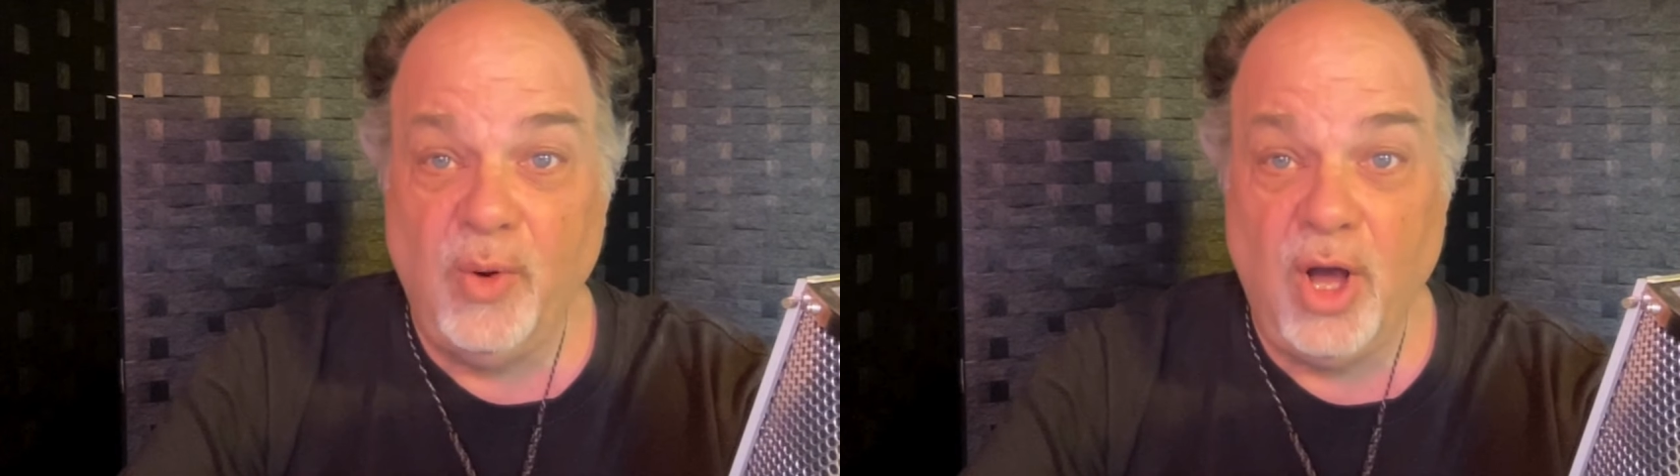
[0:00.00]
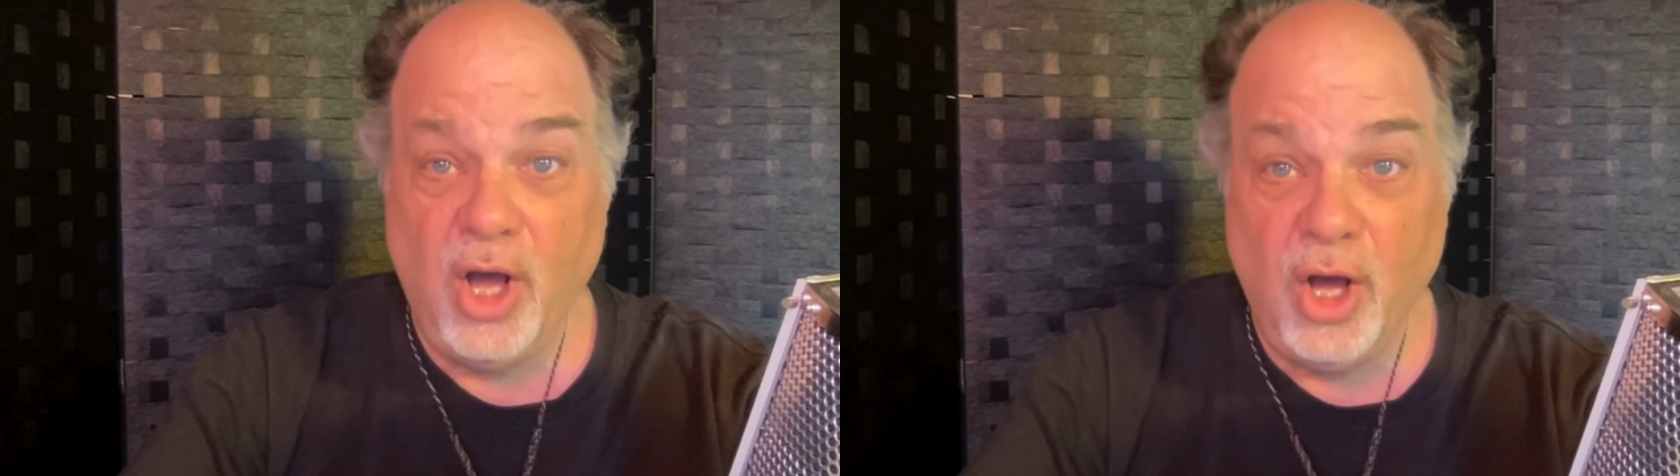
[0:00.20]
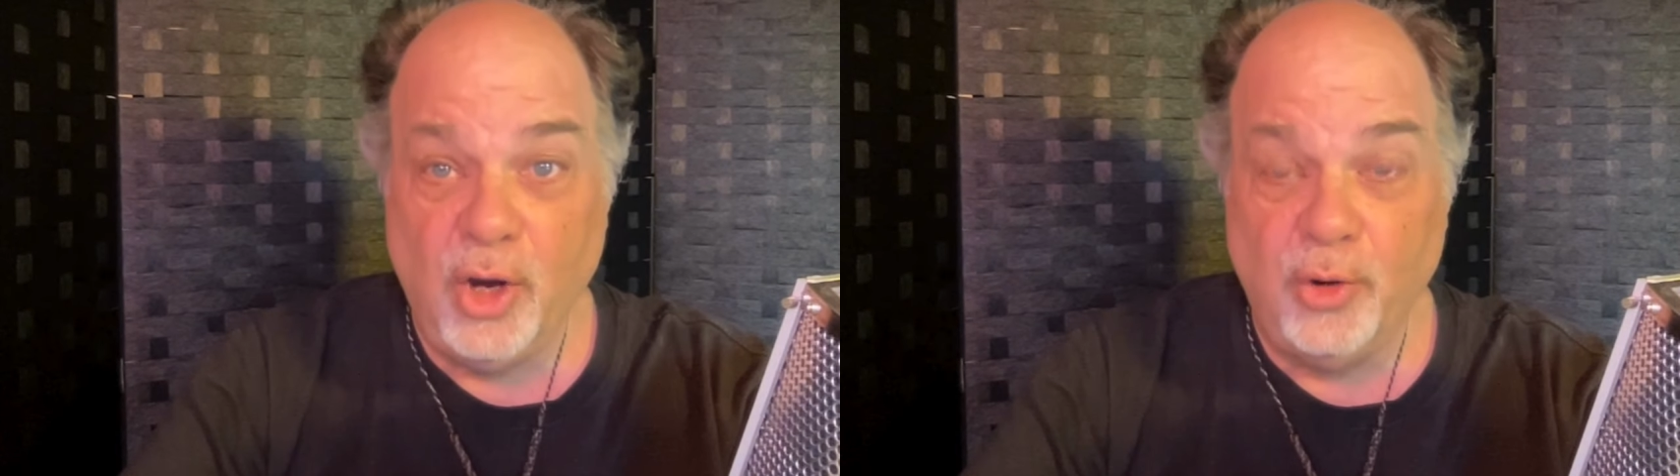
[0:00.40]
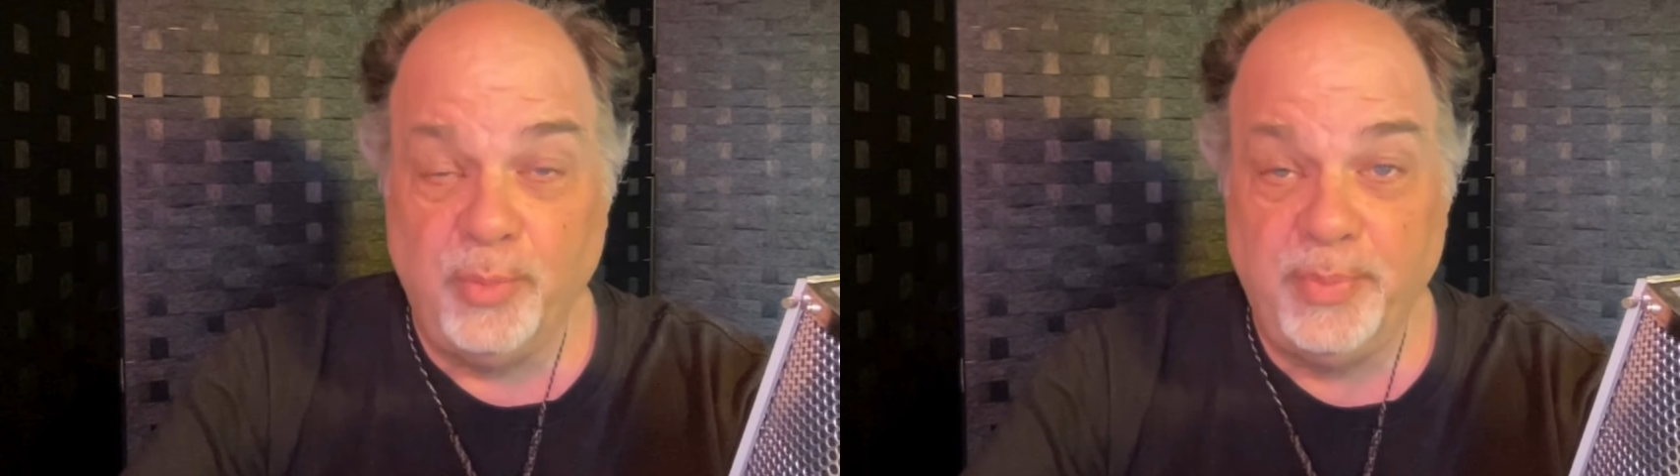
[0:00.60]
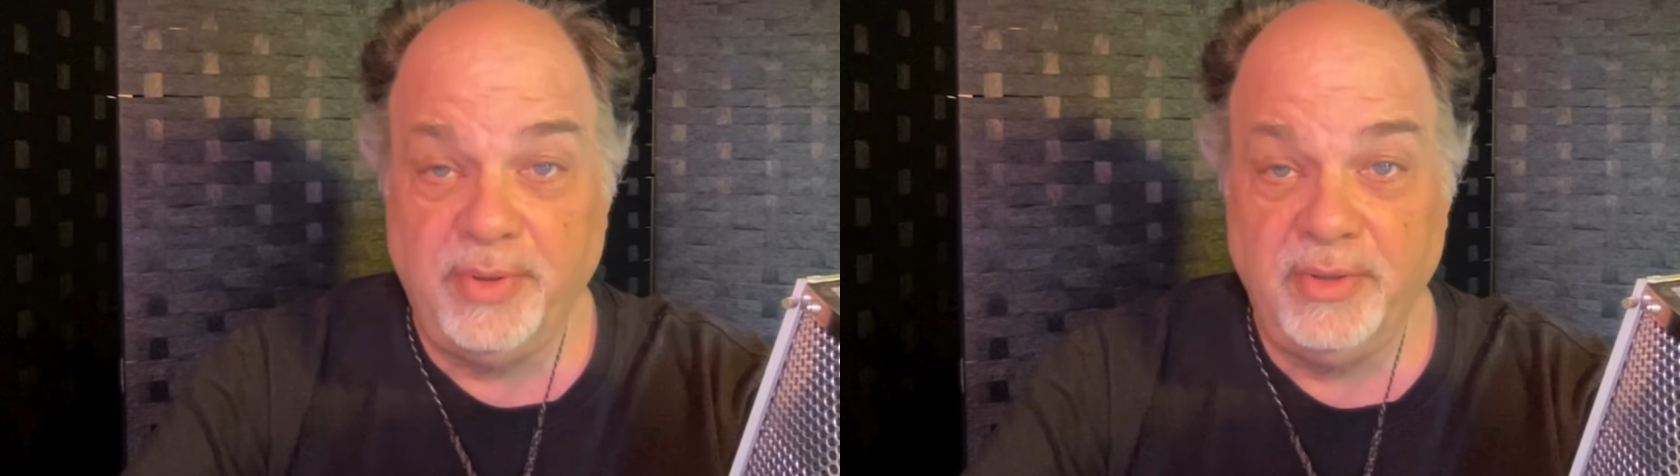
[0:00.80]

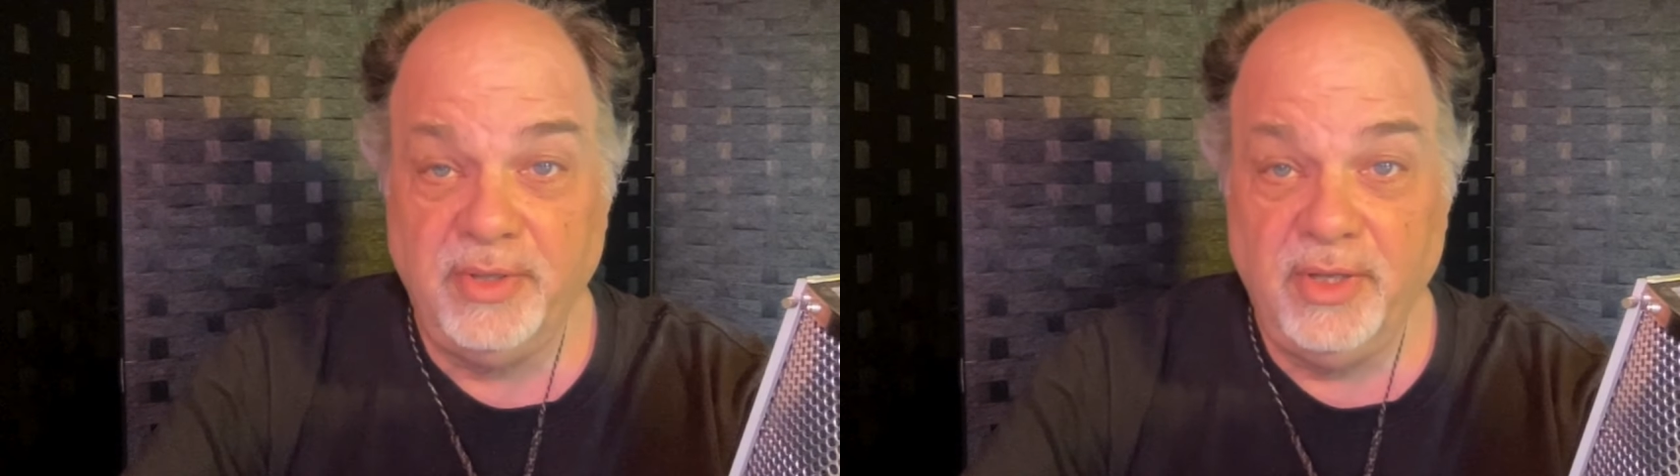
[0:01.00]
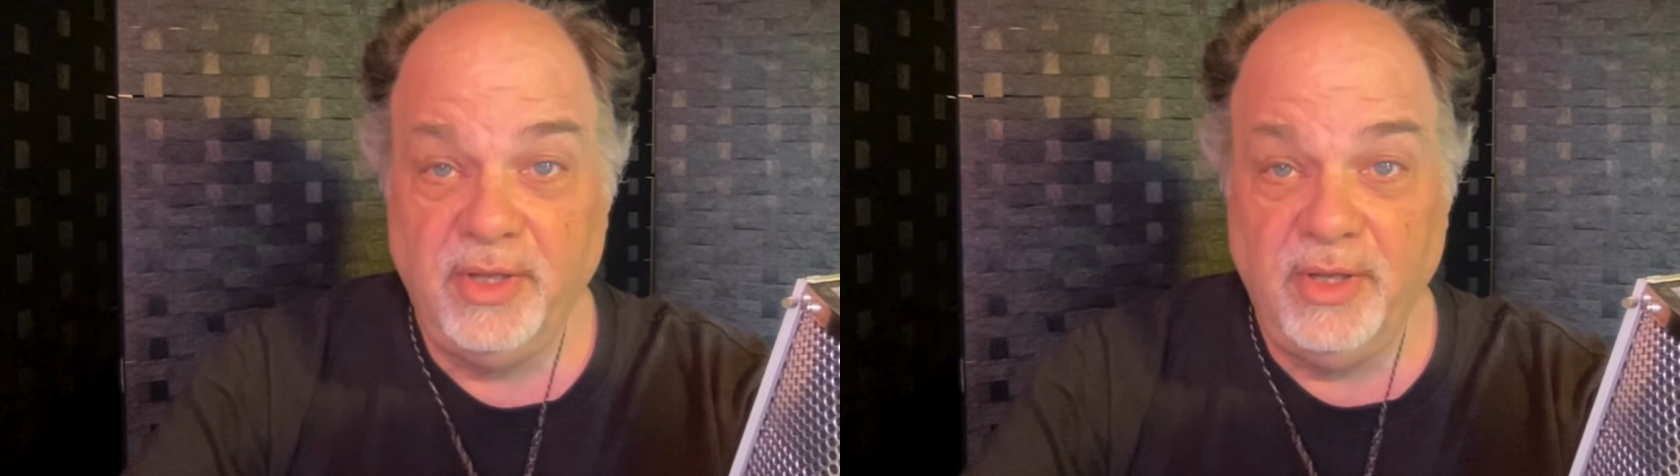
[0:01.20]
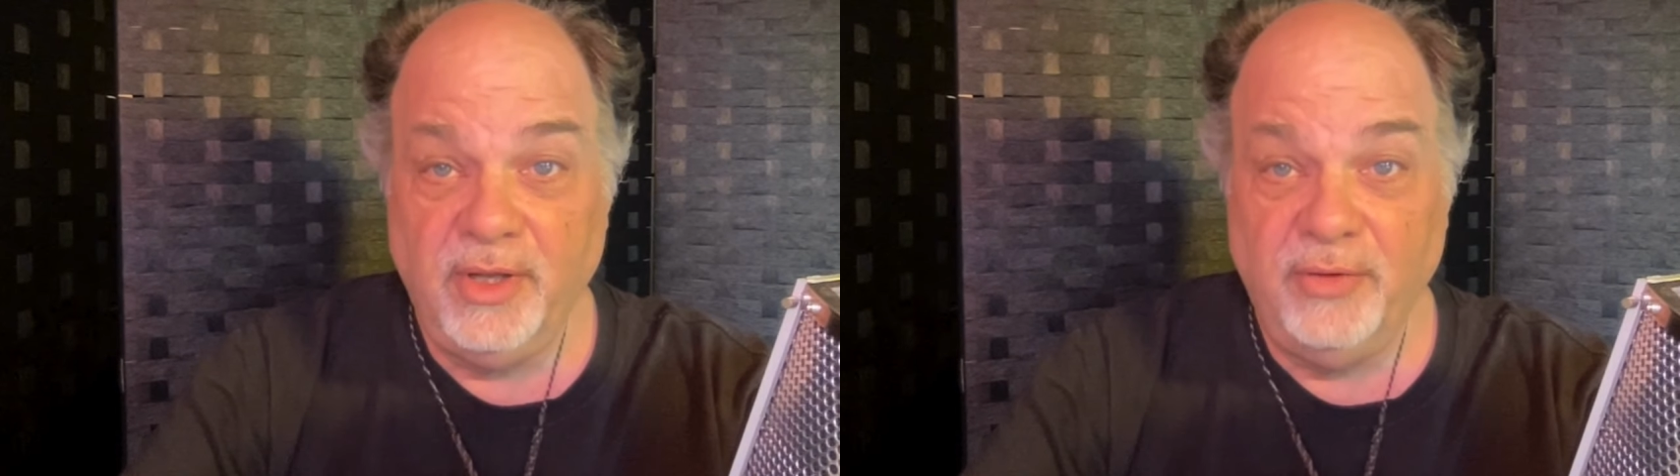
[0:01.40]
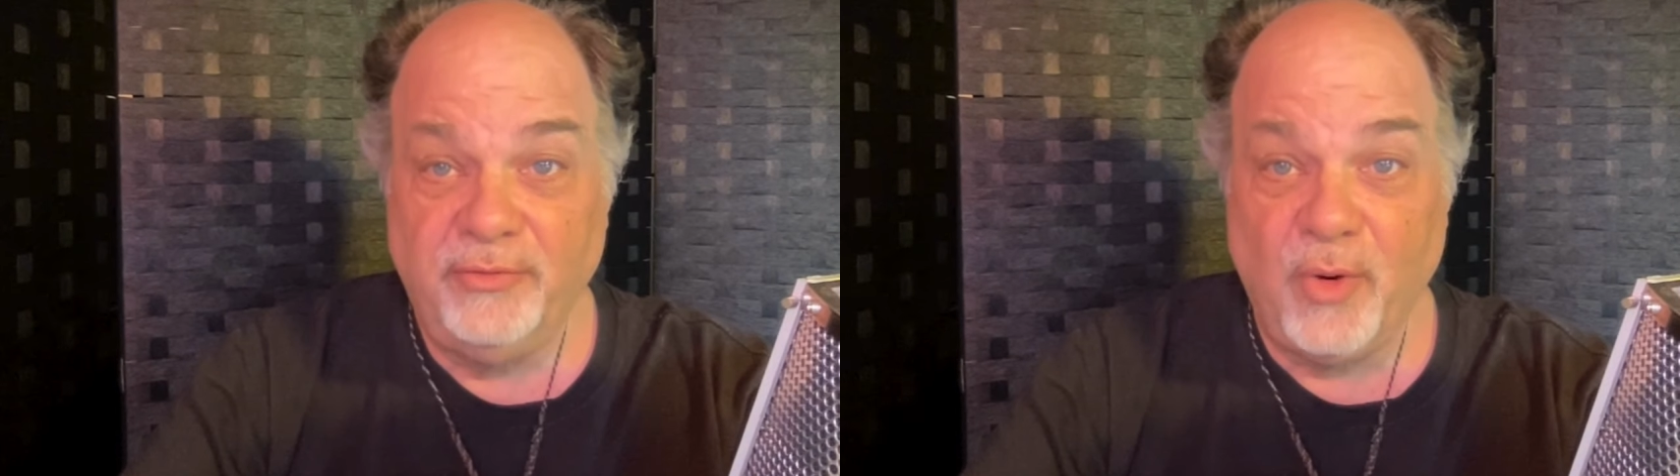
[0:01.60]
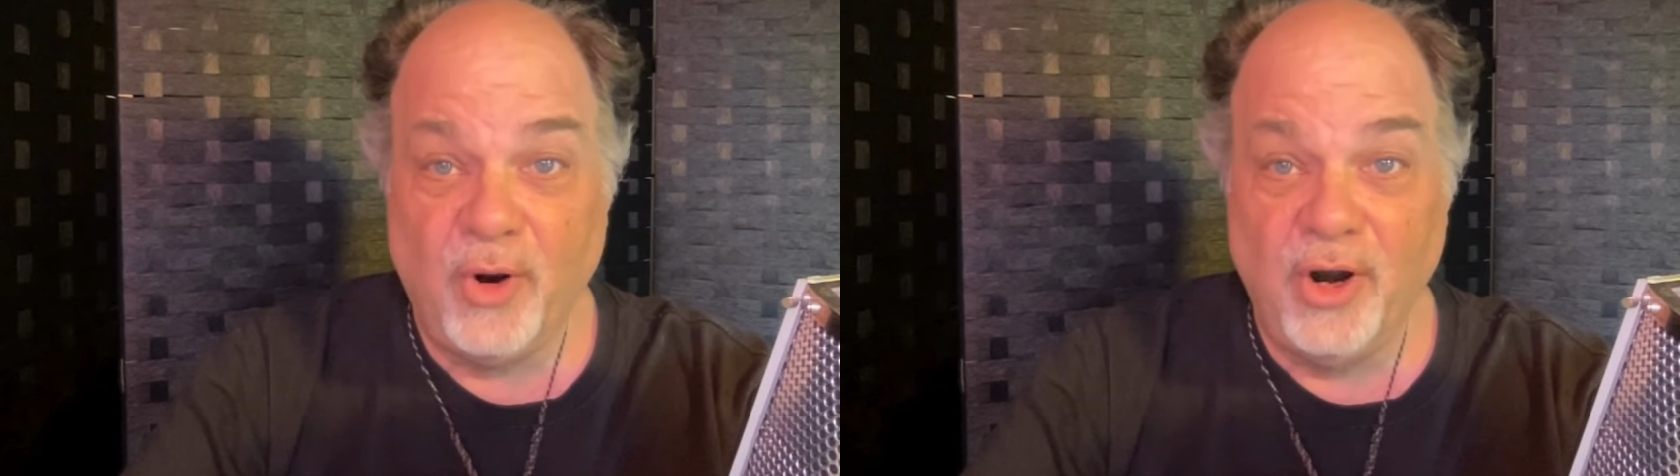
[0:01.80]
hope
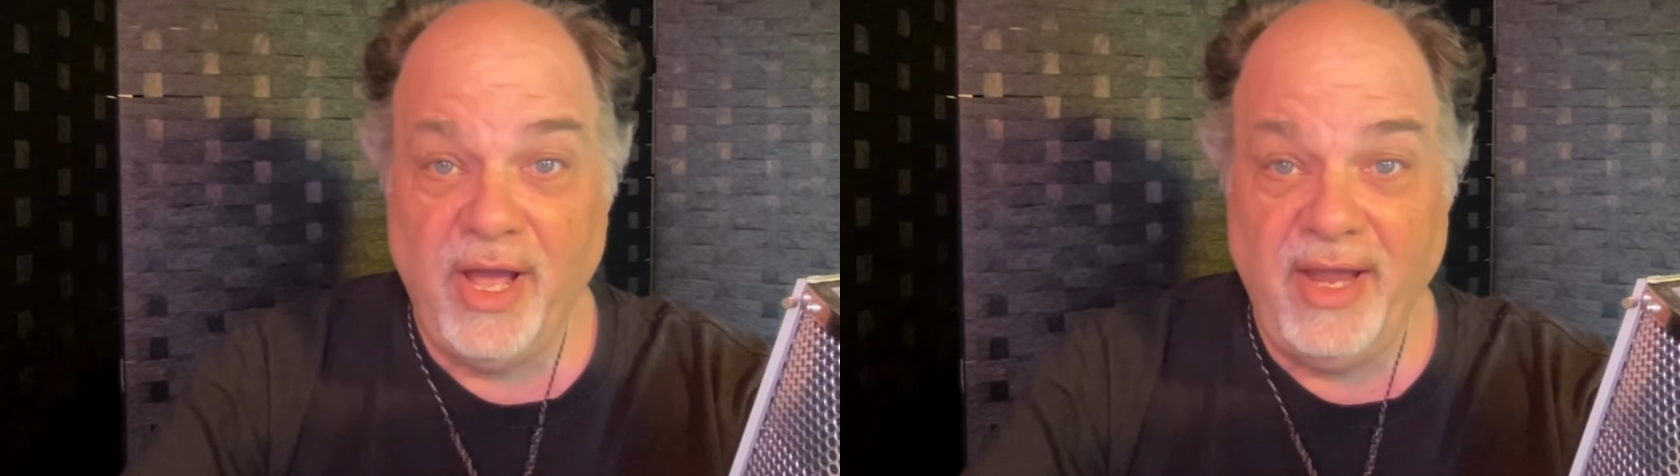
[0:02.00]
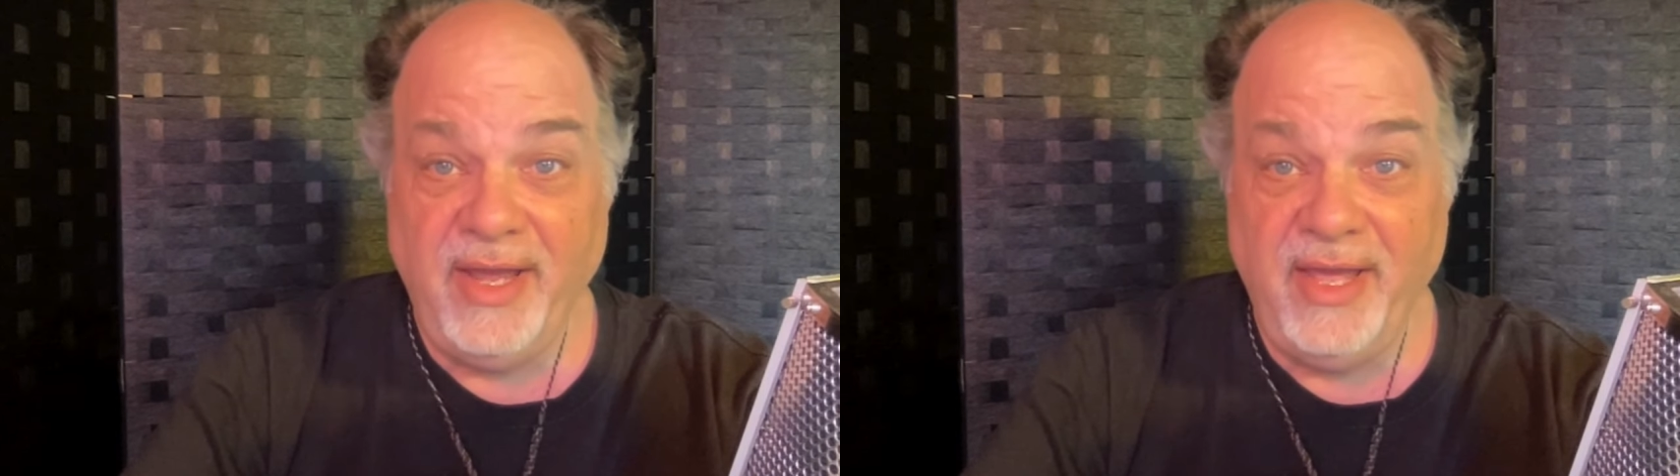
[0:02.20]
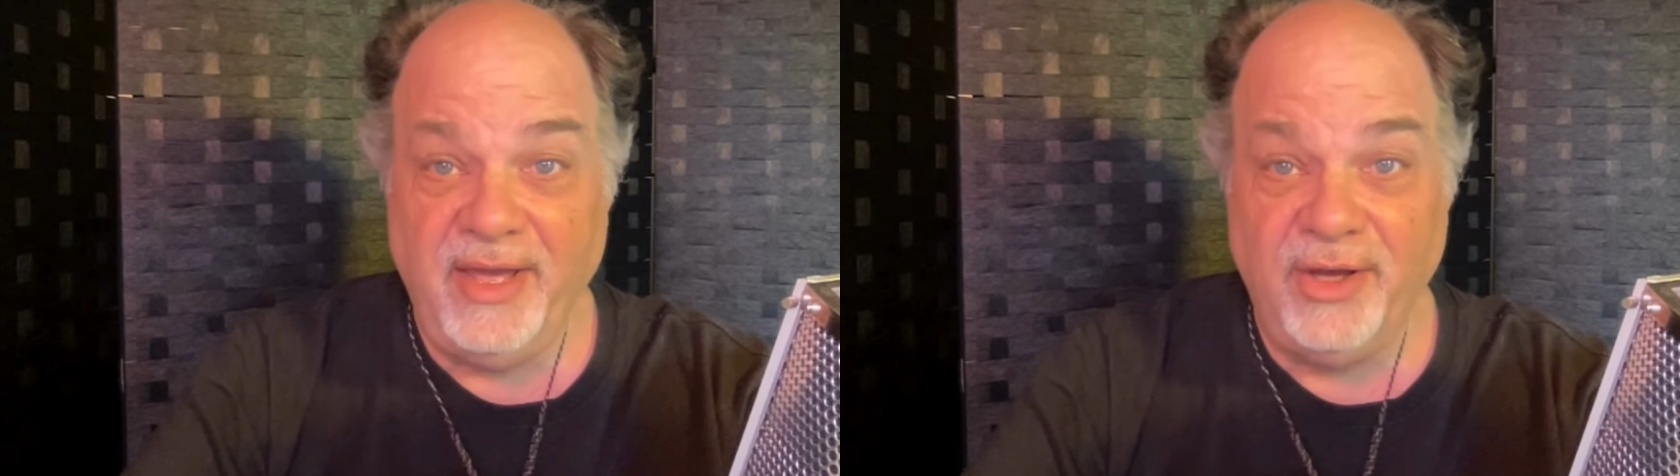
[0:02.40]
for any